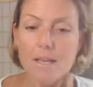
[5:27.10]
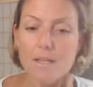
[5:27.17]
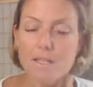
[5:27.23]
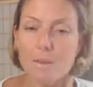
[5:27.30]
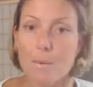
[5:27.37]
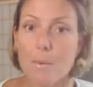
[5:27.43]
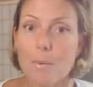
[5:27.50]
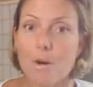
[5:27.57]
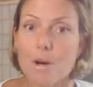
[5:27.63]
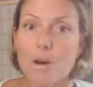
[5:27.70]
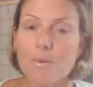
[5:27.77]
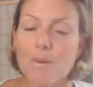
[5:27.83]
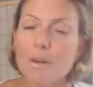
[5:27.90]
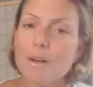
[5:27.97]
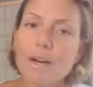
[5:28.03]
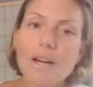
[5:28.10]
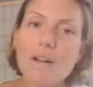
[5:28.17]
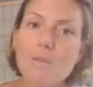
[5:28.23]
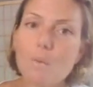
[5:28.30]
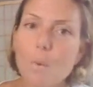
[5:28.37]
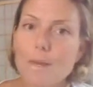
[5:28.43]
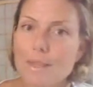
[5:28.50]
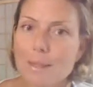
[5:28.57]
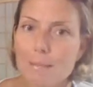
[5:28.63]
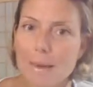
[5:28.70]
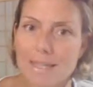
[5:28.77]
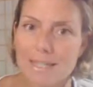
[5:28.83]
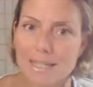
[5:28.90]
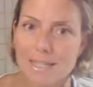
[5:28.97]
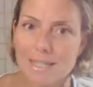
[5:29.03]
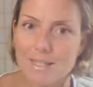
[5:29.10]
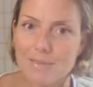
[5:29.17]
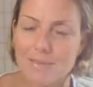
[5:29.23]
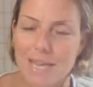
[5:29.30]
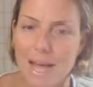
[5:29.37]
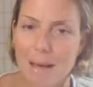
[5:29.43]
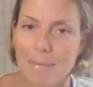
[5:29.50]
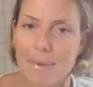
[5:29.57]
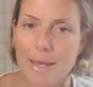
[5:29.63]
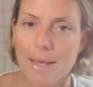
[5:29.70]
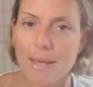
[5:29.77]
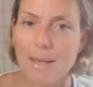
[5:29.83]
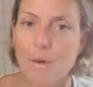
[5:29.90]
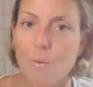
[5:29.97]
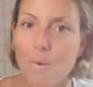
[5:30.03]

So we went over kind of what the basic is of tapping,